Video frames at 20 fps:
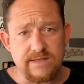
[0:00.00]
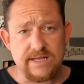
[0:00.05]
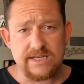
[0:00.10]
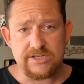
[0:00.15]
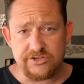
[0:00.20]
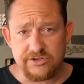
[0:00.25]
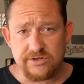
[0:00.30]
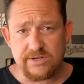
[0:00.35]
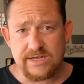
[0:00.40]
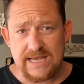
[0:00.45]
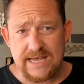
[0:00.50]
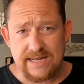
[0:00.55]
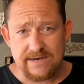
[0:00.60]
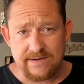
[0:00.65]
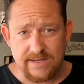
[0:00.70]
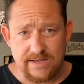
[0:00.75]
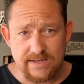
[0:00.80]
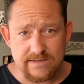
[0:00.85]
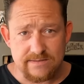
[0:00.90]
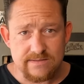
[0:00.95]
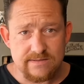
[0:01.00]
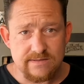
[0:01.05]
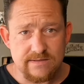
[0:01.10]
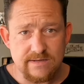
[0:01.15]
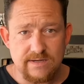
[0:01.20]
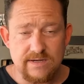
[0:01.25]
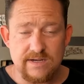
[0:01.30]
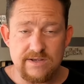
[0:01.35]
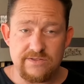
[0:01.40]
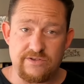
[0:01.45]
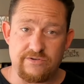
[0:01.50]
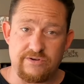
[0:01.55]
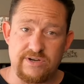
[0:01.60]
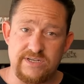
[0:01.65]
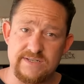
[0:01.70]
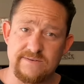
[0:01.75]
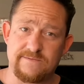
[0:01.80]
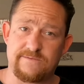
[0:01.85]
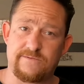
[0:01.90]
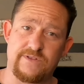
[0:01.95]
that you can get. The
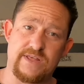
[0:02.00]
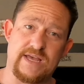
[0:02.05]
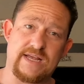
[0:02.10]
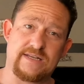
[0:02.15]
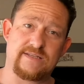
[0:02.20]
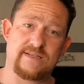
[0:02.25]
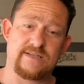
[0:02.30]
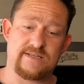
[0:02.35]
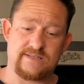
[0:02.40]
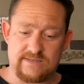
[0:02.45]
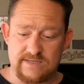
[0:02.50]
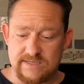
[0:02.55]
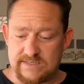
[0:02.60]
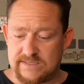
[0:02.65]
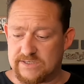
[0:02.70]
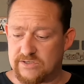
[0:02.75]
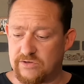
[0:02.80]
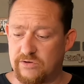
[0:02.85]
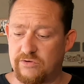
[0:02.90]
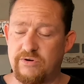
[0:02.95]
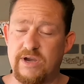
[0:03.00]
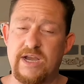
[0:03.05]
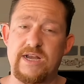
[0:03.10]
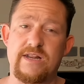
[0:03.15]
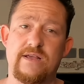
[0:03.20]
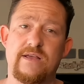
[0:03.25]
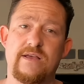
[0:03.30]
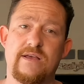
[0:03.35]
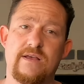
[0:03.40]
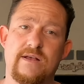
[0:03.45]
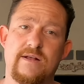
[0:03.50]
reason for that is this is already